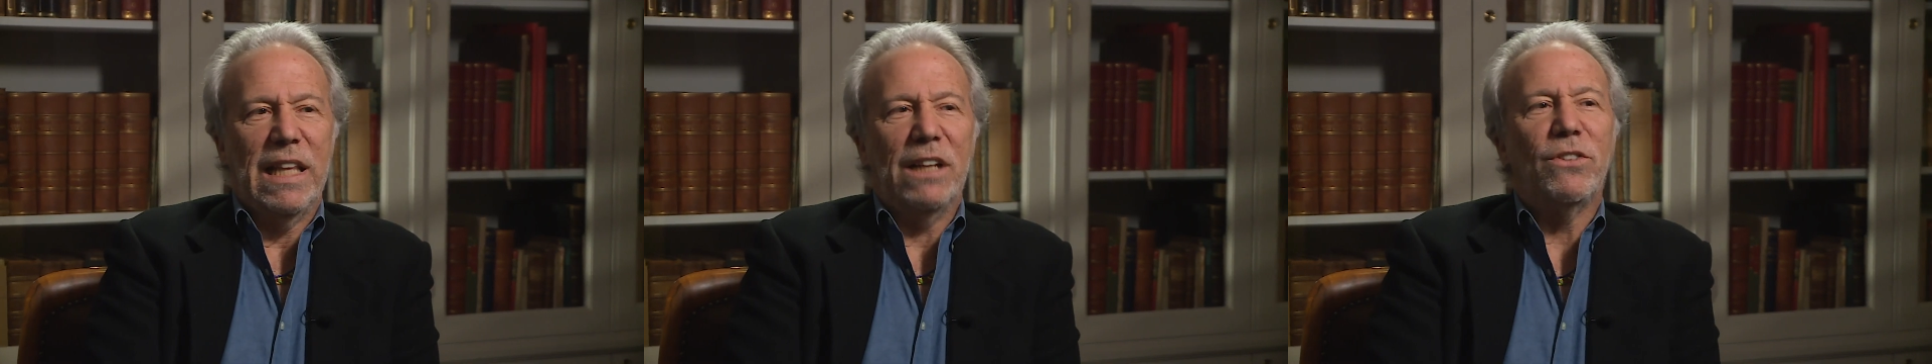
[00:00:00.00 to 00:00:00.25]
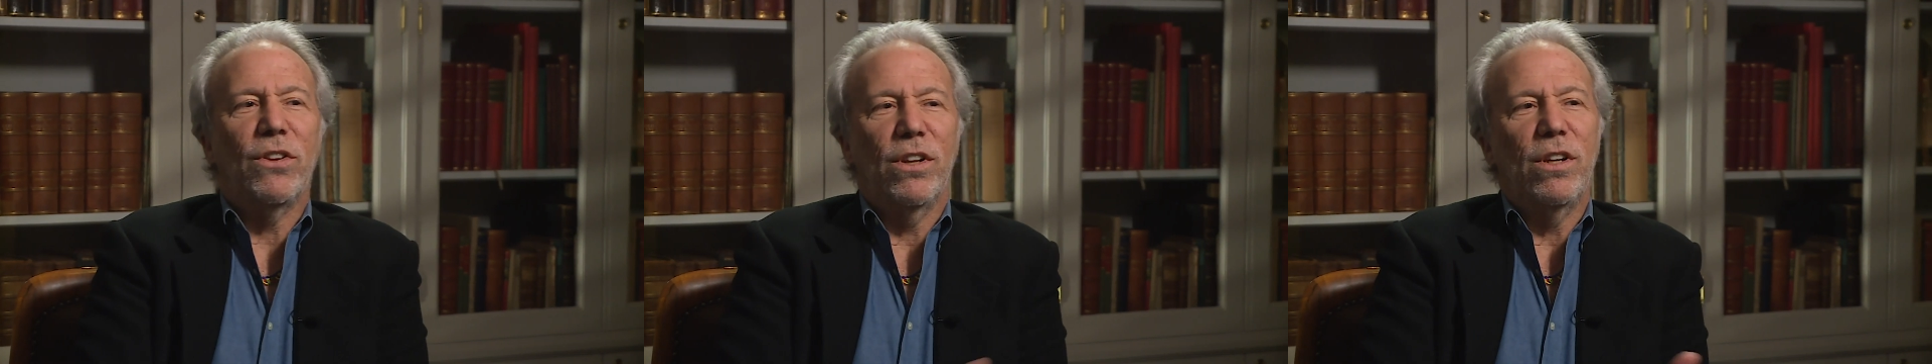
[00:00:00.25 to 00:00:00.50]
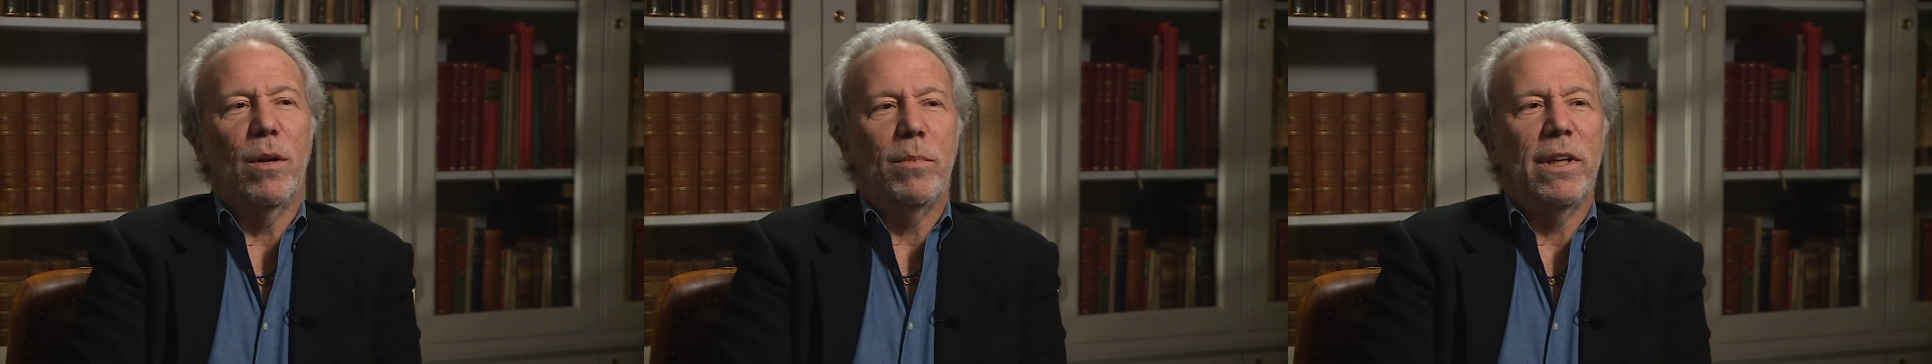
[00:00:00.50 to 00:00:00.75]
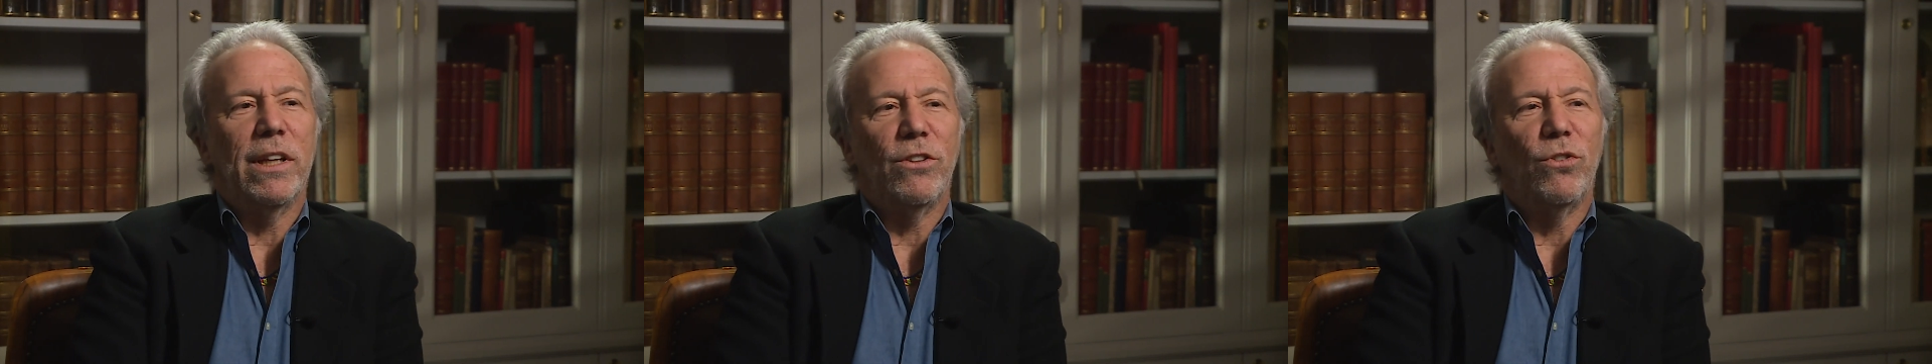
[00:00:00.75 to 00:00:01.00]
That's the
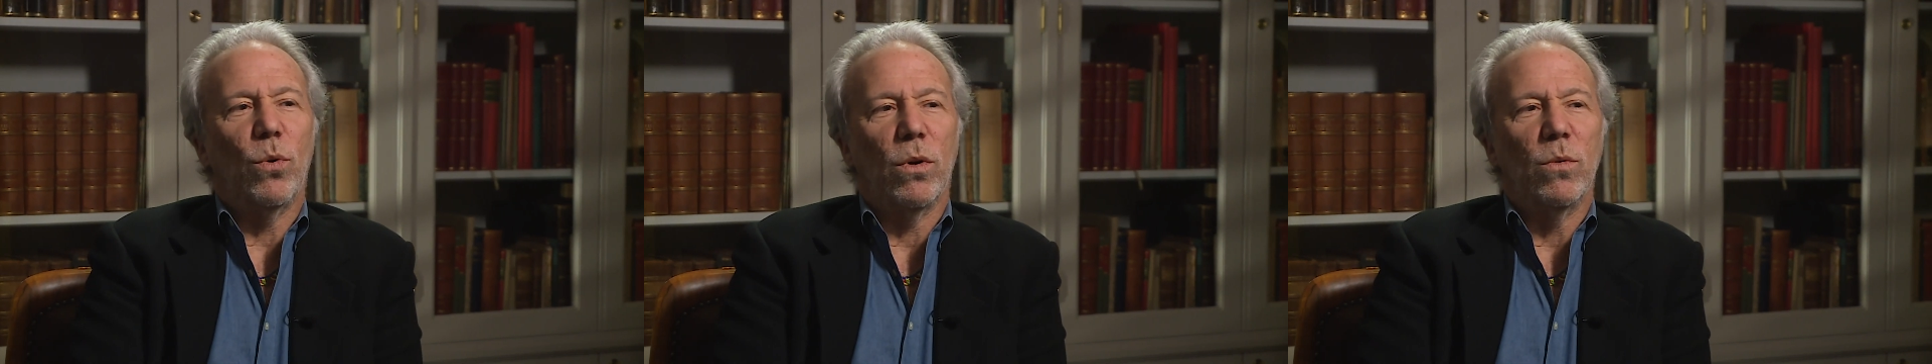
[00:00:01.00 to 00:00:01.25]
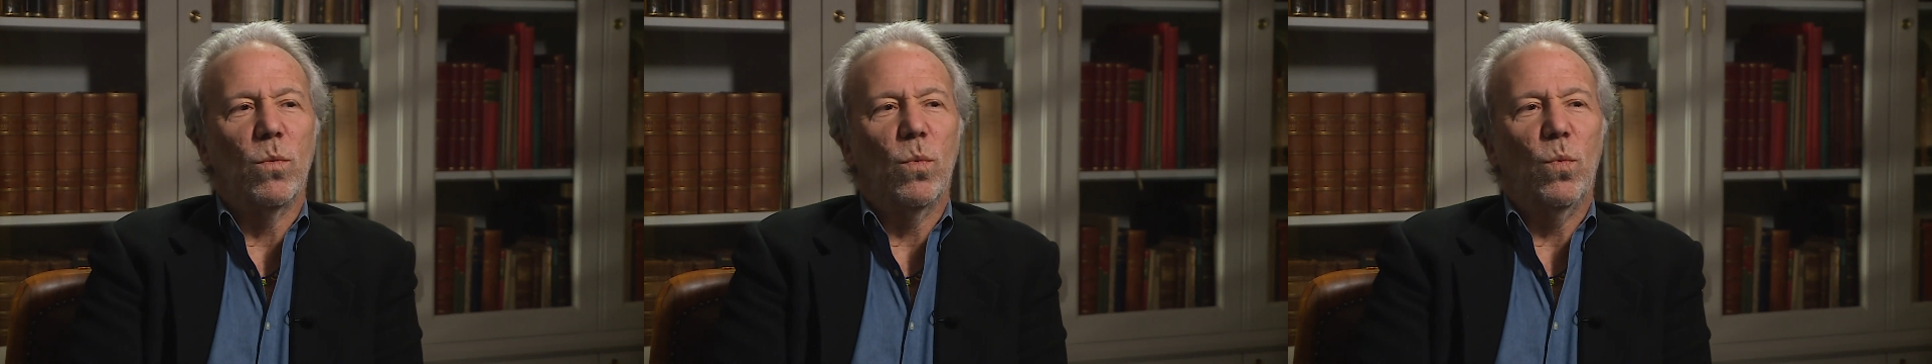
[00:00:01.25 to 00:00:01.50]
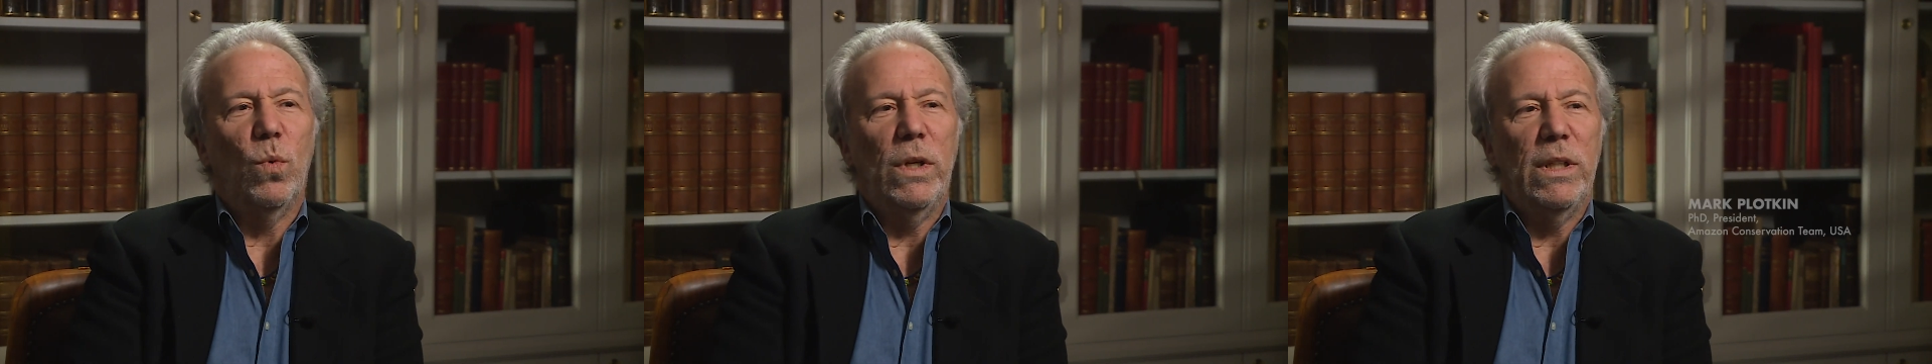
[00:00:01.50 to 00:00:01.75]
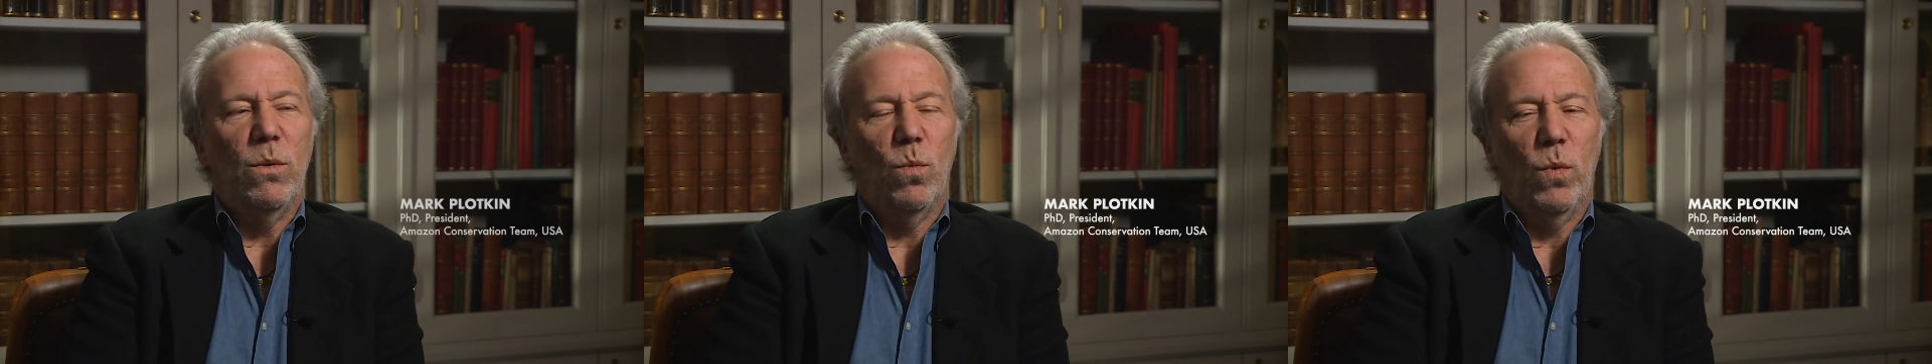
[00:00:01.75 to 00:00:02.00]
double-edged sword.
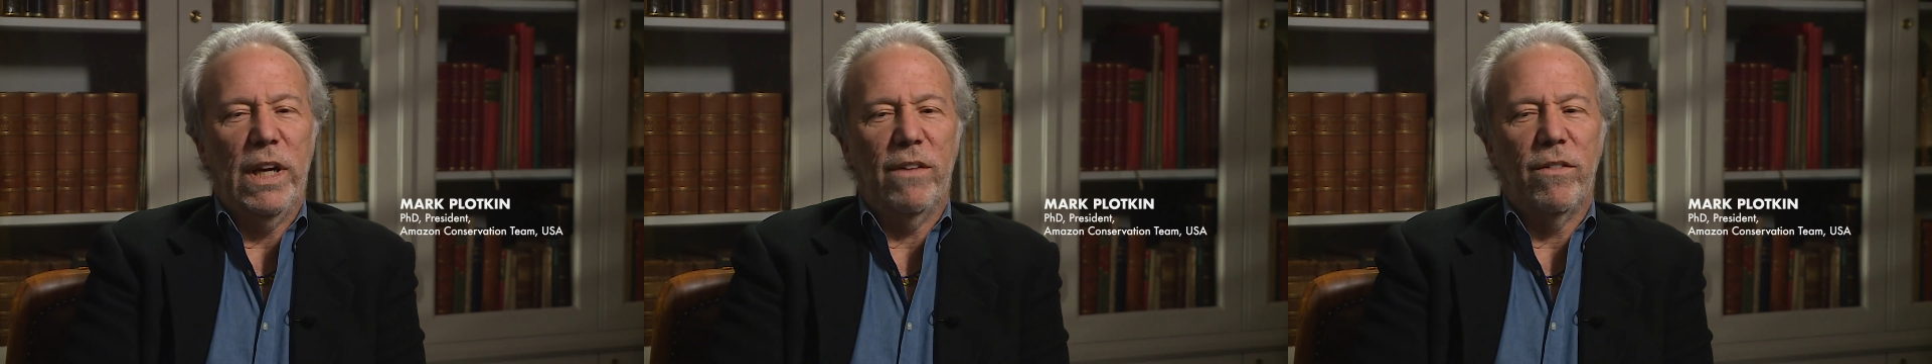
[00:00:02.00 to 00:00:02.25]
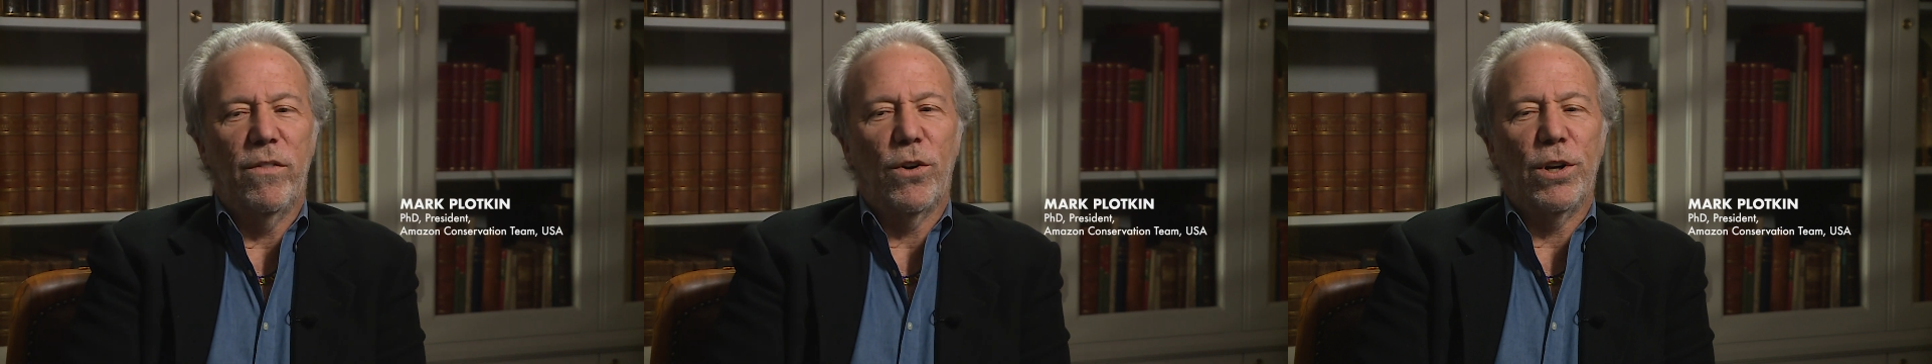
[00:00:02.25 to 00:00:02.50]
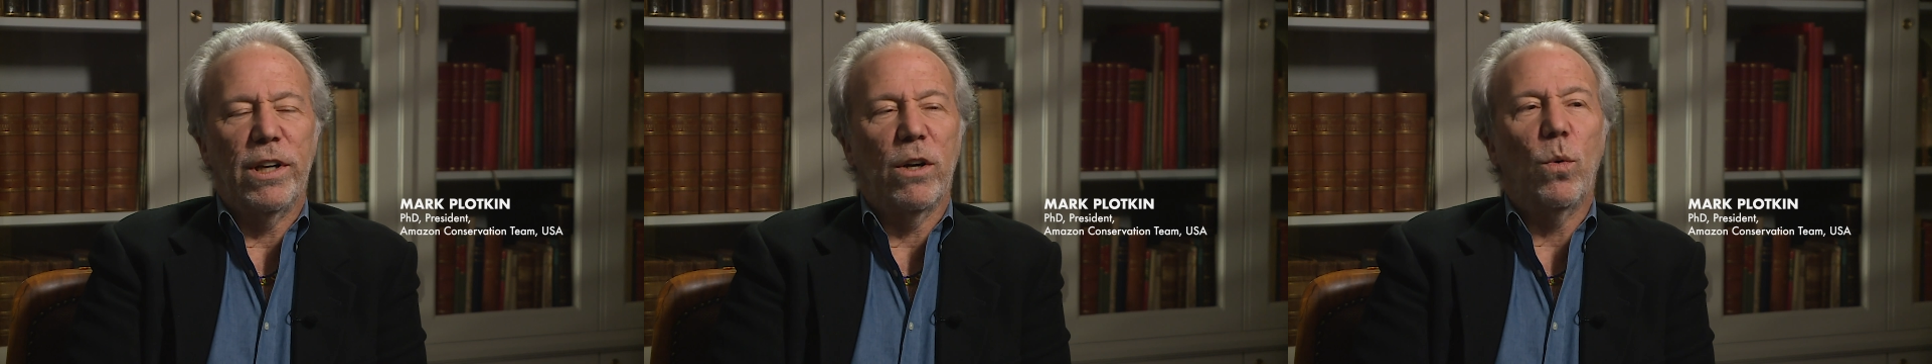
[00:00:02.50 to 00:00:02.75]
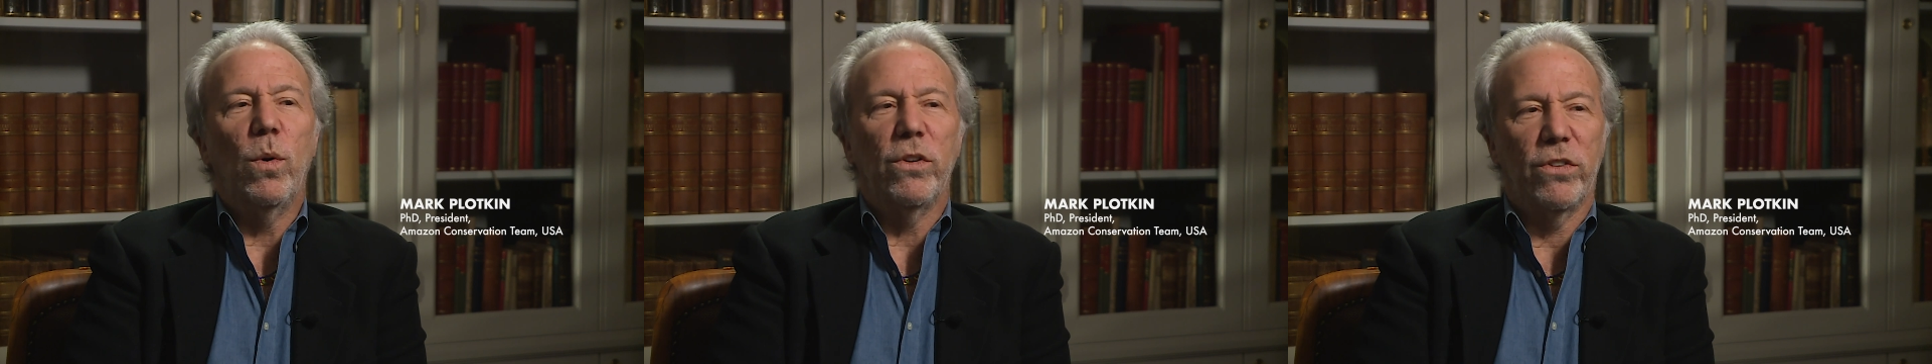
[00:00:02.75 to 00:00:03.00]
We have a very
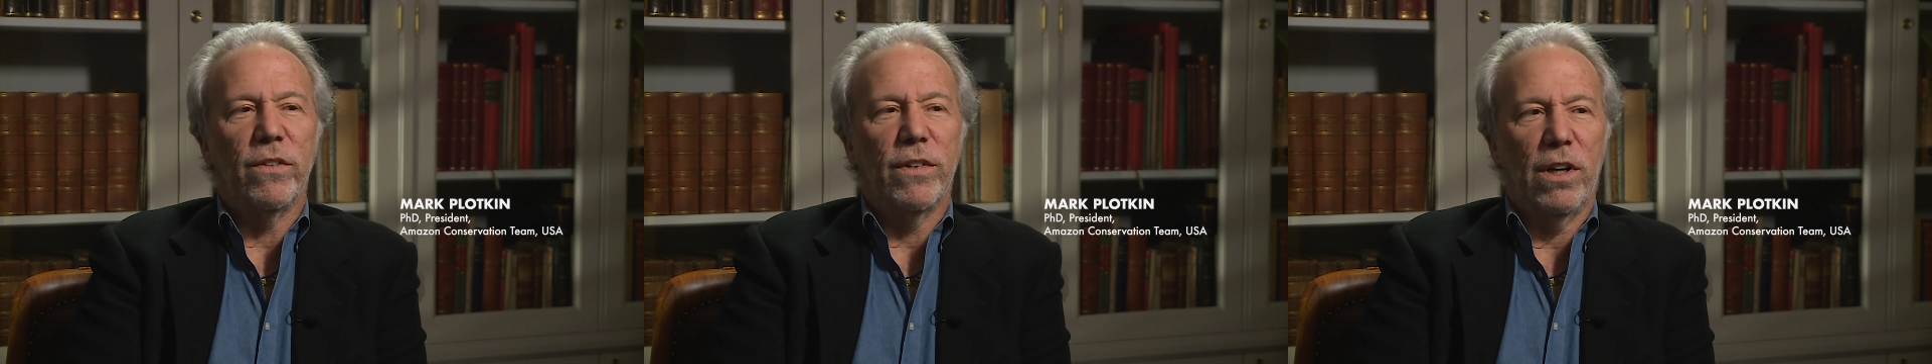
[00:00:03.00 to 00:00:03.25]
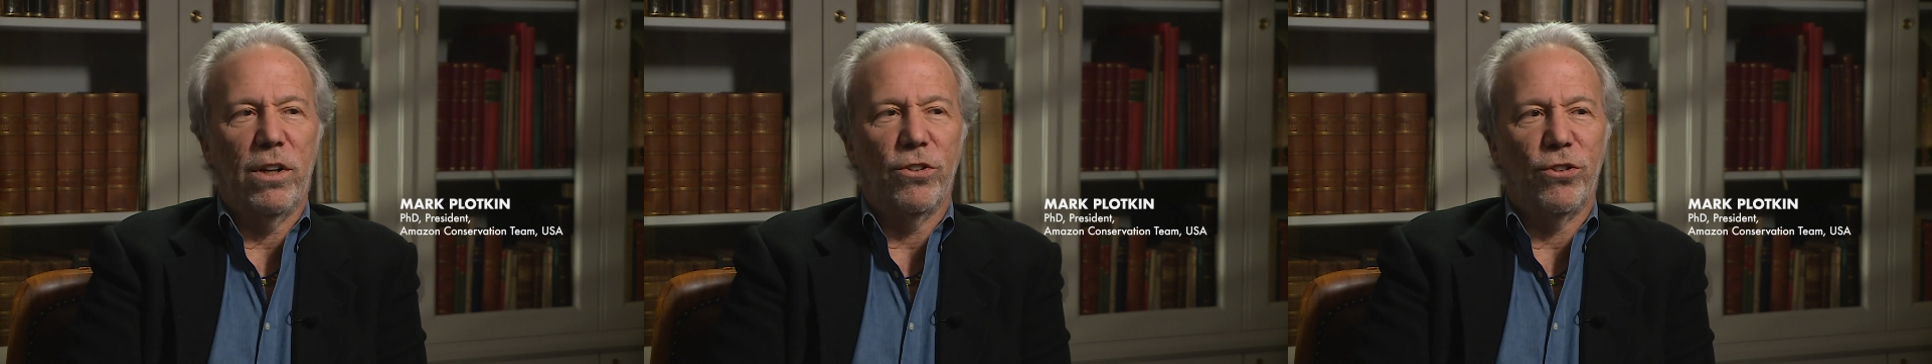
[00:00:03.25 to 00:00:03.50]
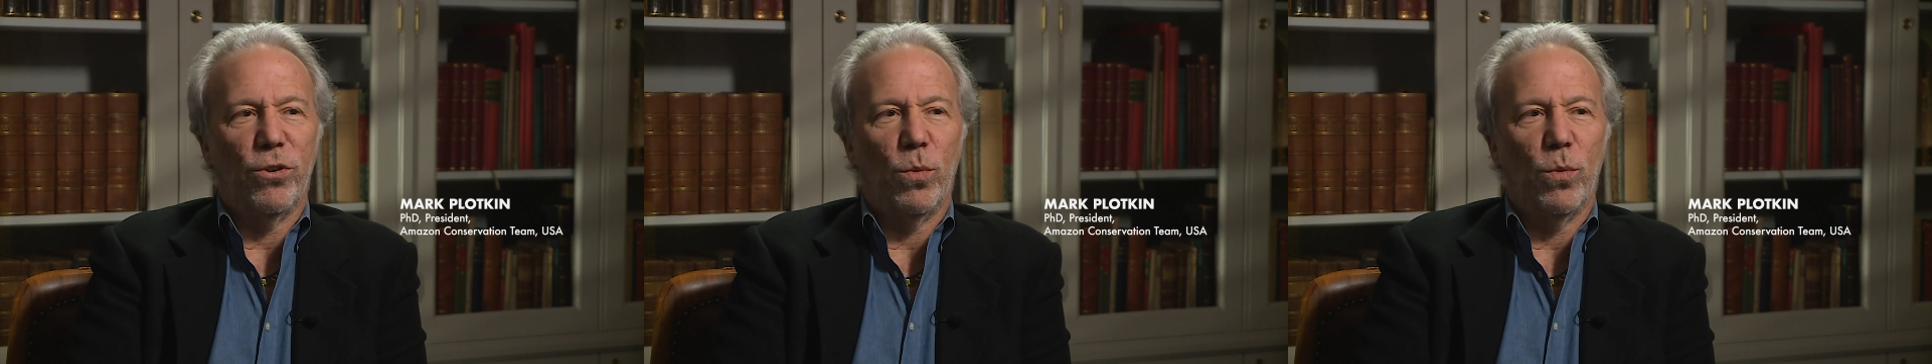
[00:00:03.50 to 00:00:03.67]
acquisitive culture,